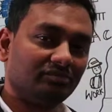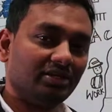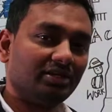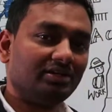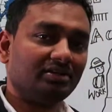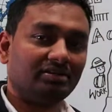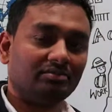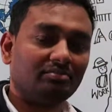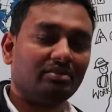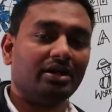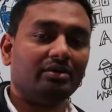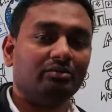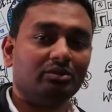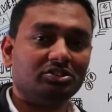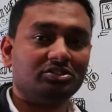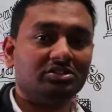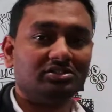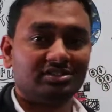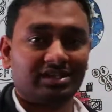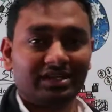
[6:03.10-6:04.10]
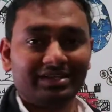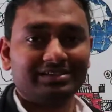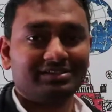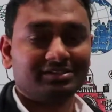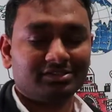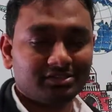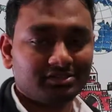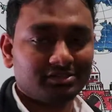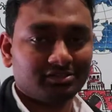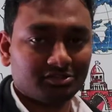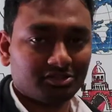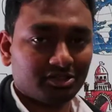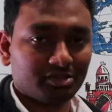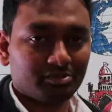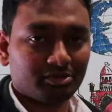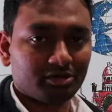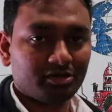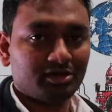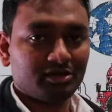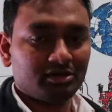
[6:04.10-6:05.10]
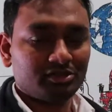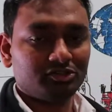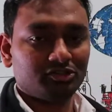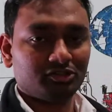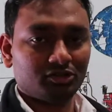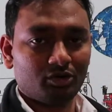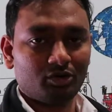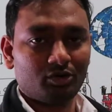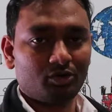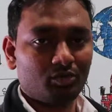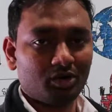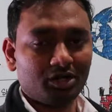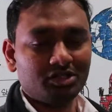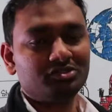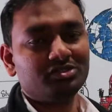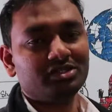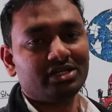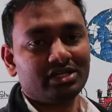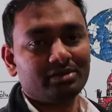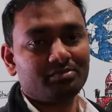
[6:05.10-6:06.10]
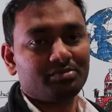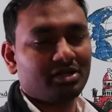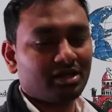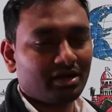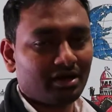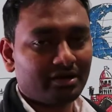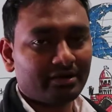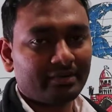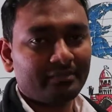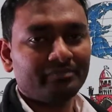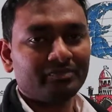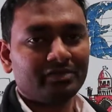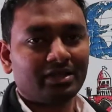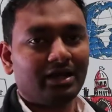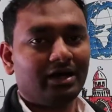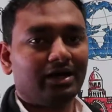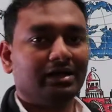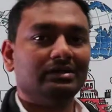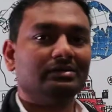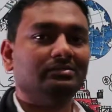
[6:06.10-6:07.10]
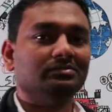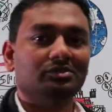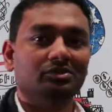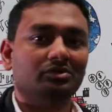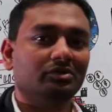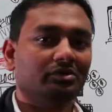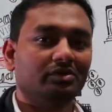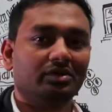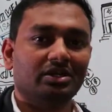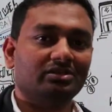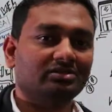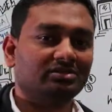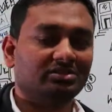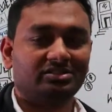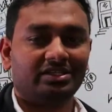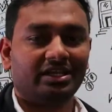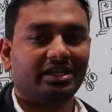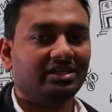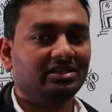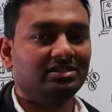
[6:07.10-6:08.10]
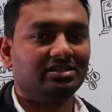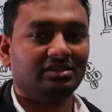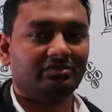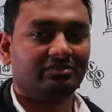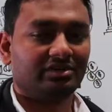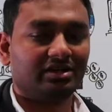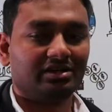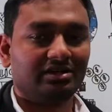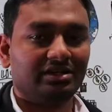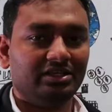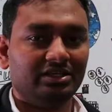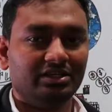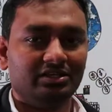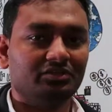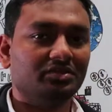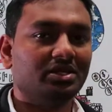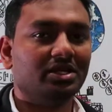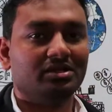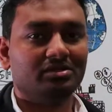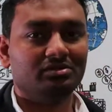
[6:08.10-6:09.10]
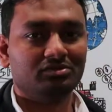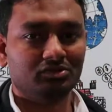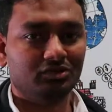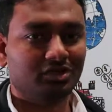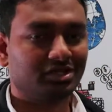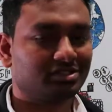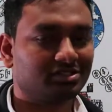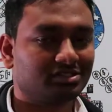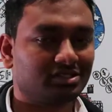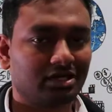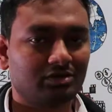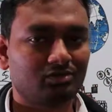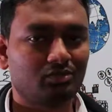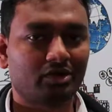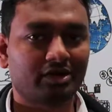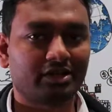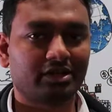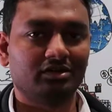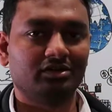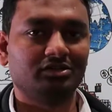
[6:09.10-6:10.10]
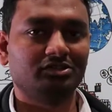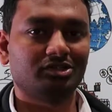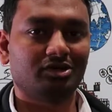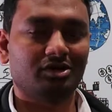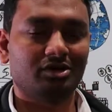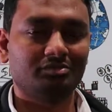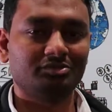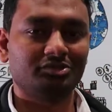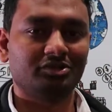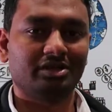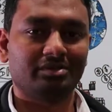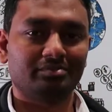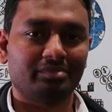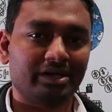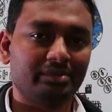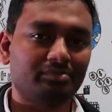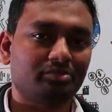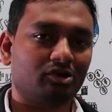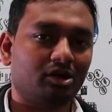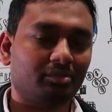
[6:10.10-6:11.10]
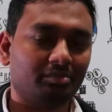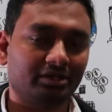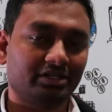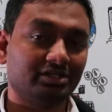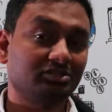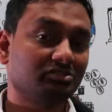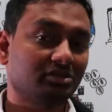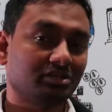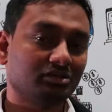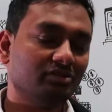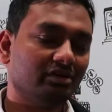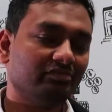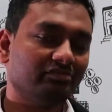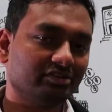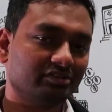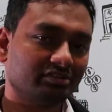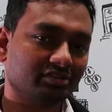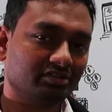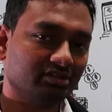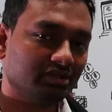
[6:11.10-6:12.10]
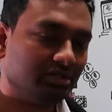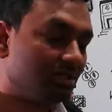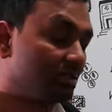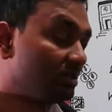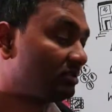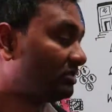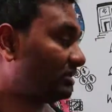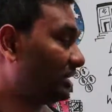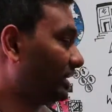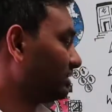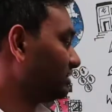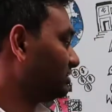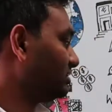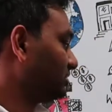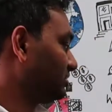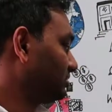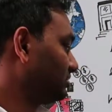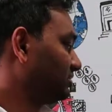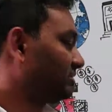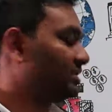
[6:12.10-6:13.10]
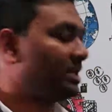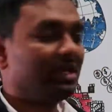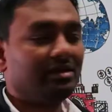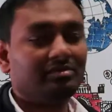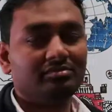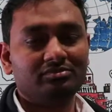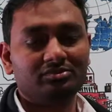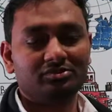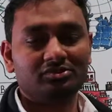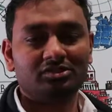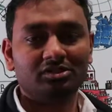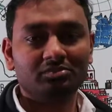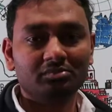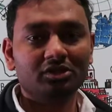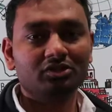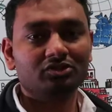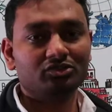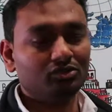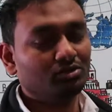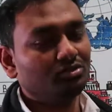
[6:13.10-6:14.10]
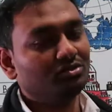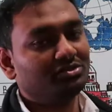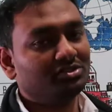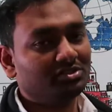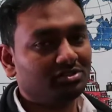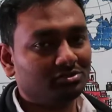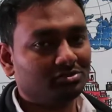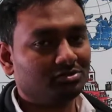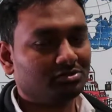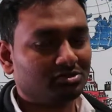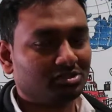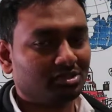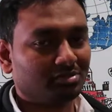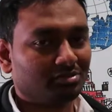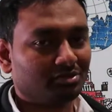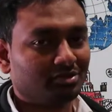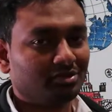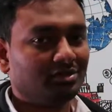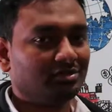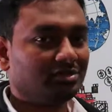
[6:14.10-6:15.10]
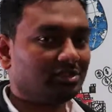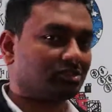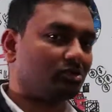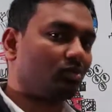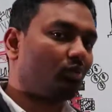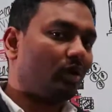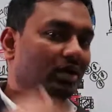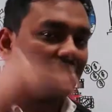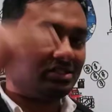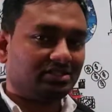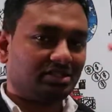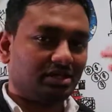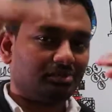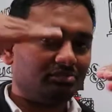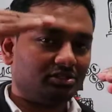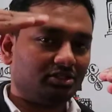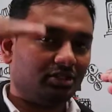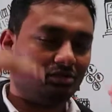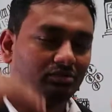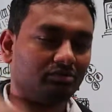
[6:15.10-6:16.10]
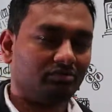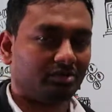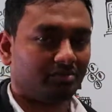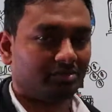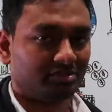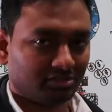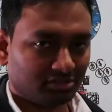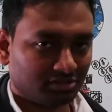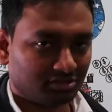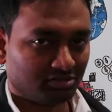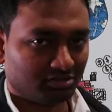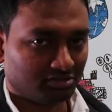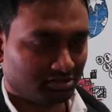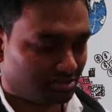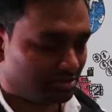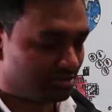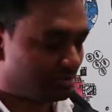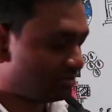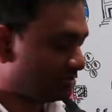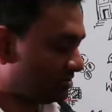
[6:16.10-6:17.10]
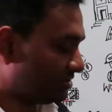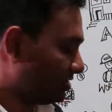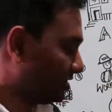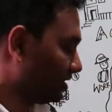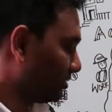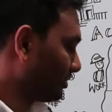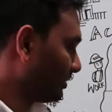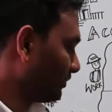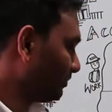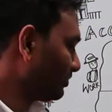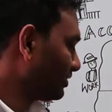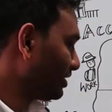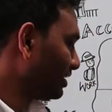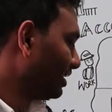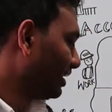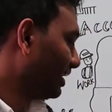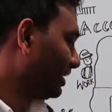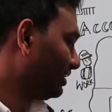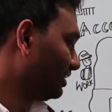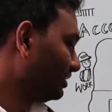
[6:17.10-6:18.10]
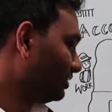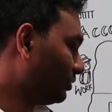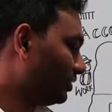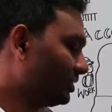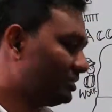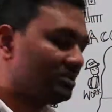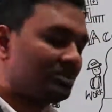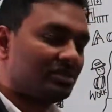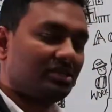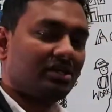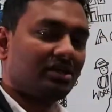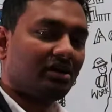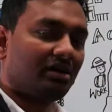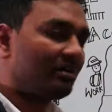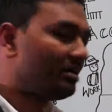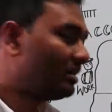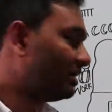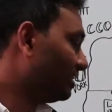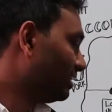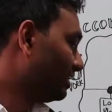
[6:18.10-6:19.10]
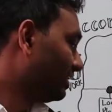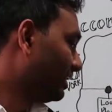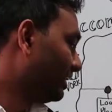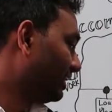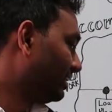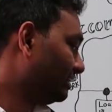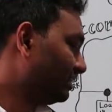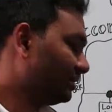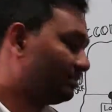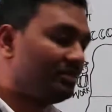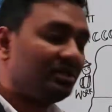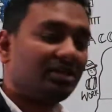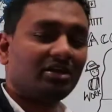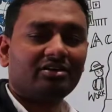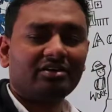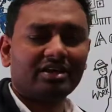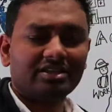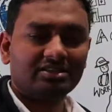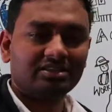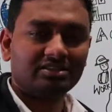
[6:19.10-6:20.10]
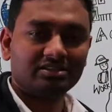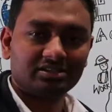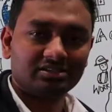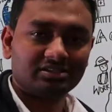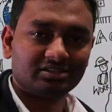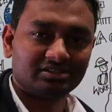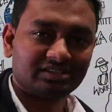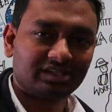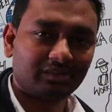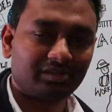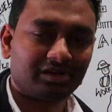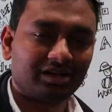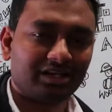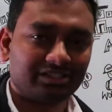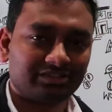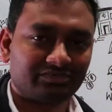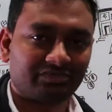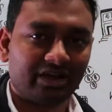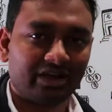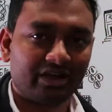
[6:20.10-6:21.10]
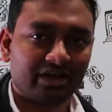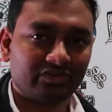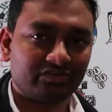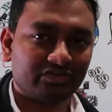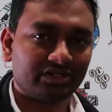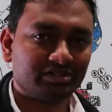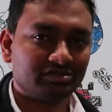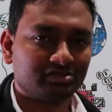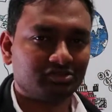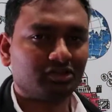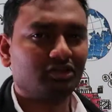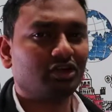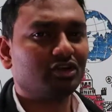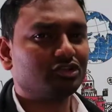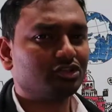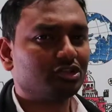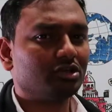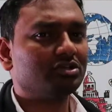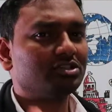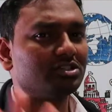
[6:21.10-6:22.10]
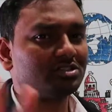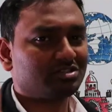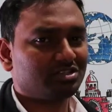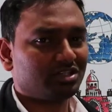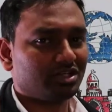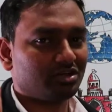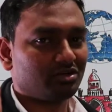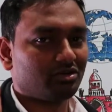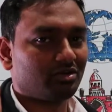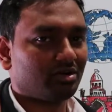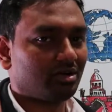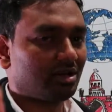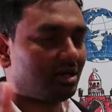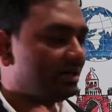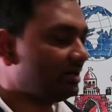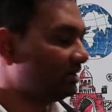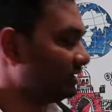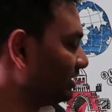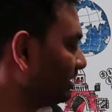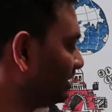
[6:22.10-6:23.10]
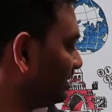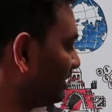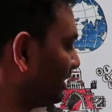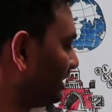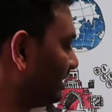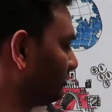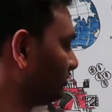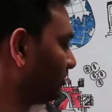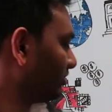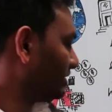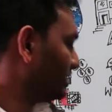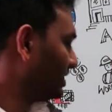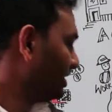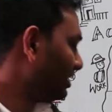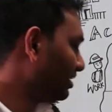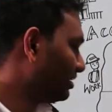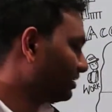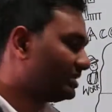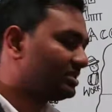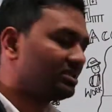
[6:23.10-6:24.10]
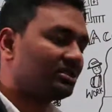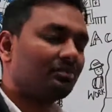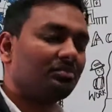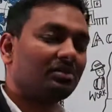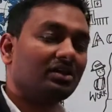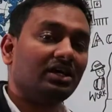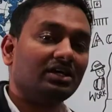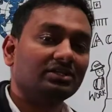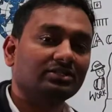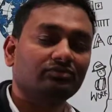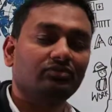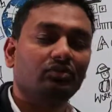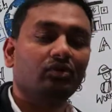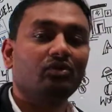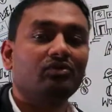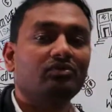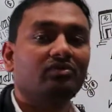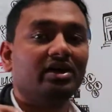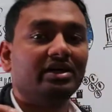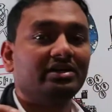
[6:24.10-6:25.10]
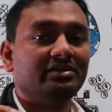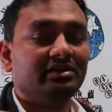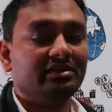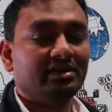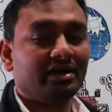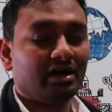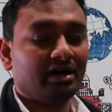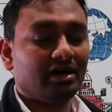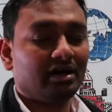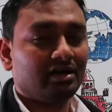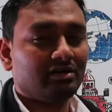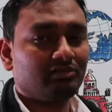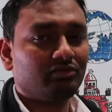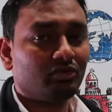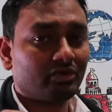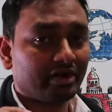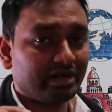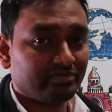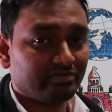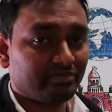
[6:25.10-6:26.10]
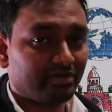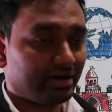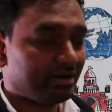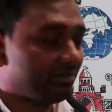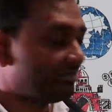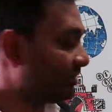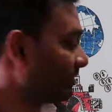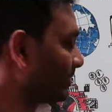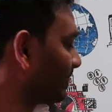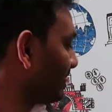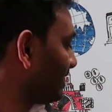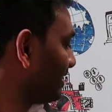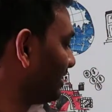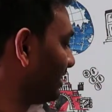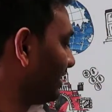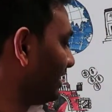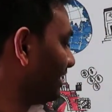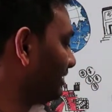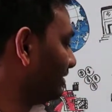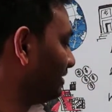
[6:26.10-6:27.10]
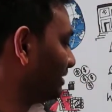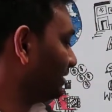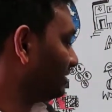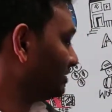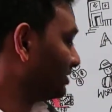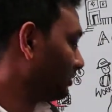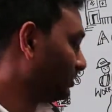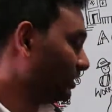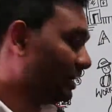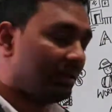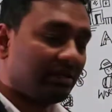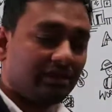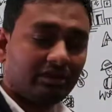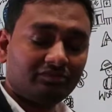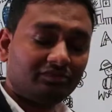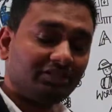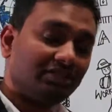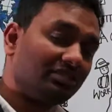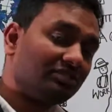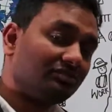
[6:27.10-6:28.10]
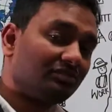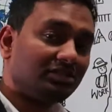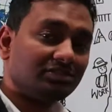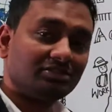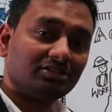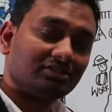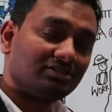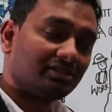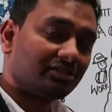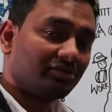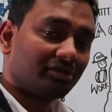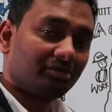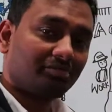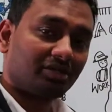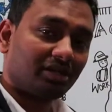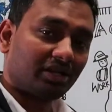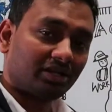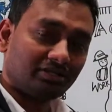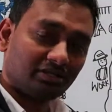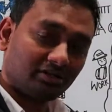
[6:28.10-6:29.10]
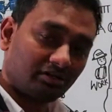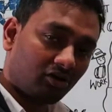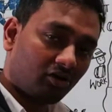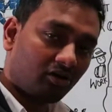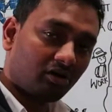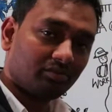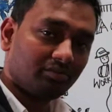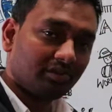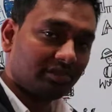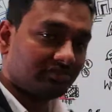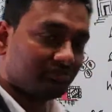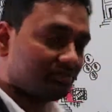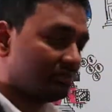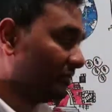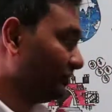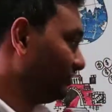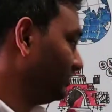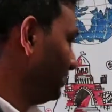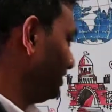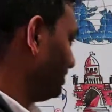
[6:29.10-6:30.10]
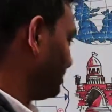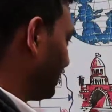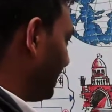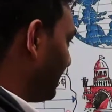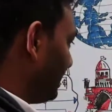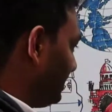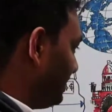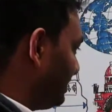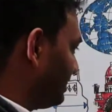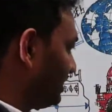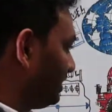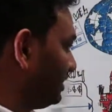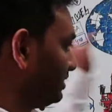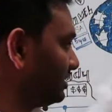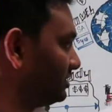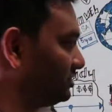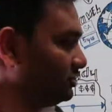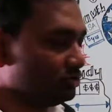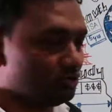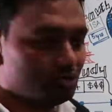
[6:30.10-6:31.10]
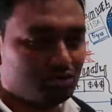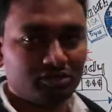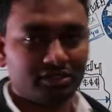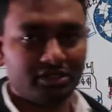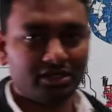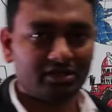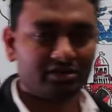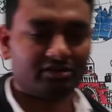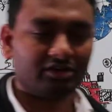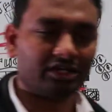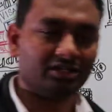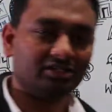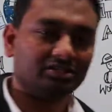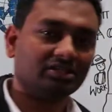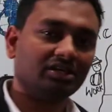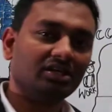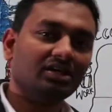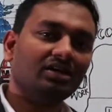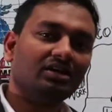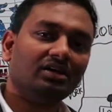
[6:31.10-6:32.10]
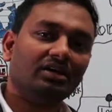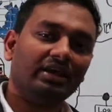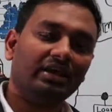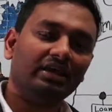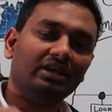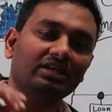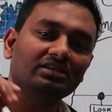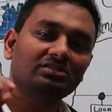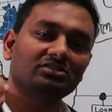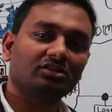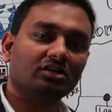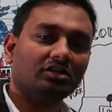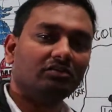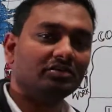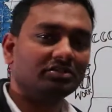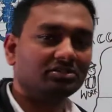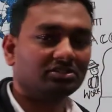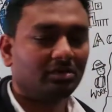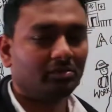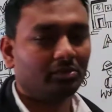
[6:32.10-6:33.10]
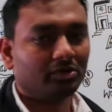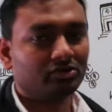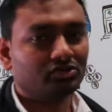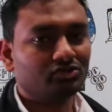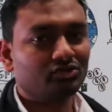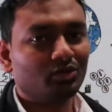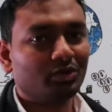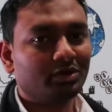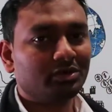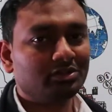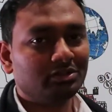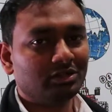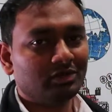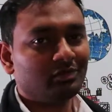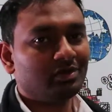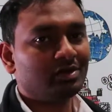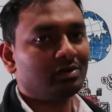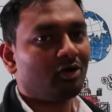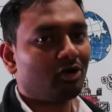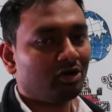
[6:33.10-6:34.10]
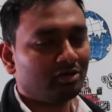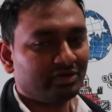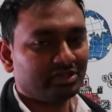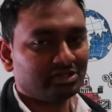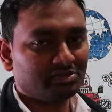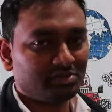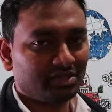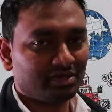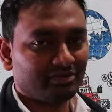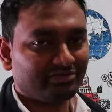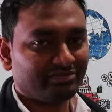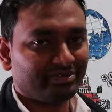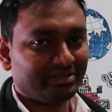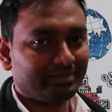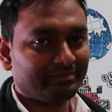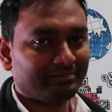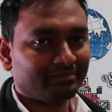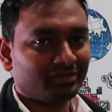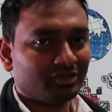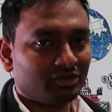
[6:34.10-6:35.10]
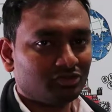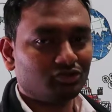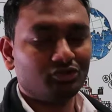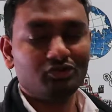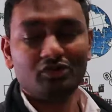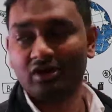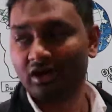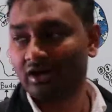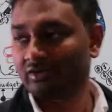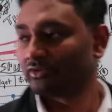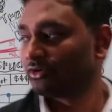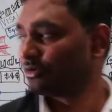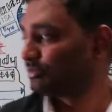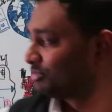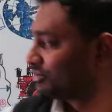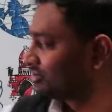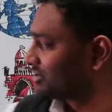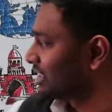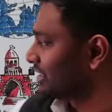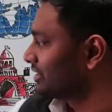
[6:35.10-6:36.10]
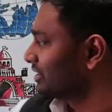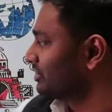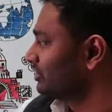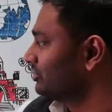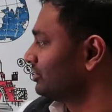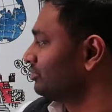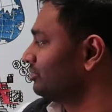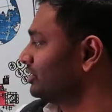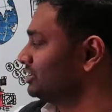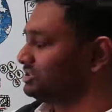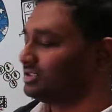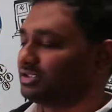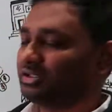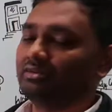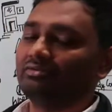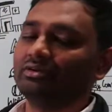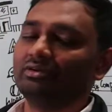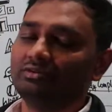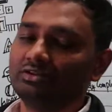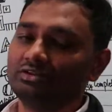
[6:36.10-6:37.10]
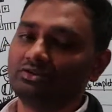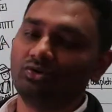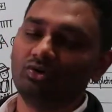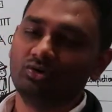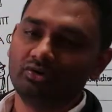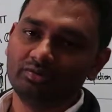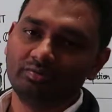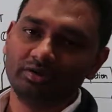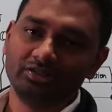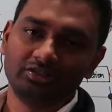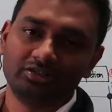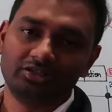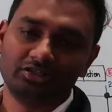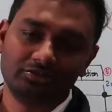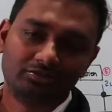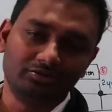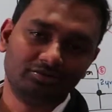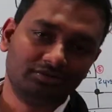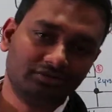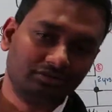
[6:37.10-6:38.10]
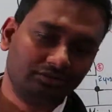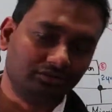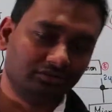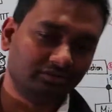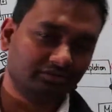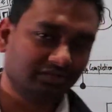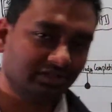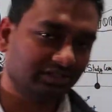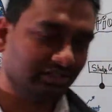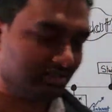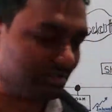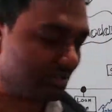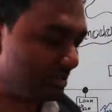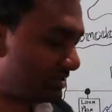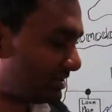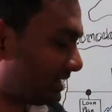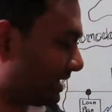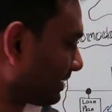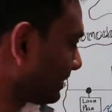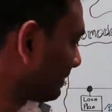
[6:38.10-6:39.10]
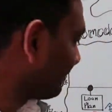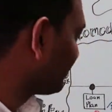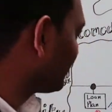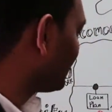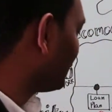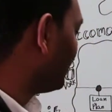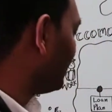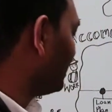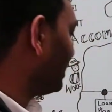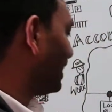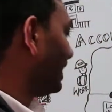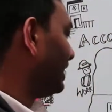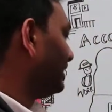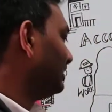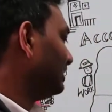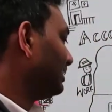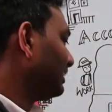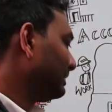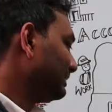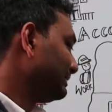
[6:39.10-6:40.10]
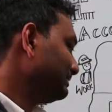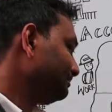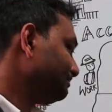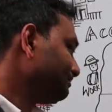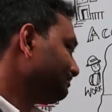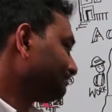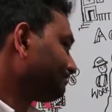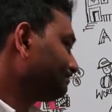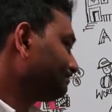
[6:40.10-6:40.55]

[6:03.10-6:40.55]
wherein by which it's like a citizenship. So once you get a PR, you can stay indefinitely, and you can start working on jobs, you can buy properties, you can do everything. So that is similar to citizenship, just one step down from a citizenship. And another one is TR, and PR, I think it's a subclass 500, so not sure, just check it online. And for TR, it's subclass 485. And so if any of these visas that you apply, there will all be fees. Anything that you do here, guys, any service someone is doing, there will always be a fee. So you have to put that into your budgeting. When we go into budgeting, we'll discuss that. And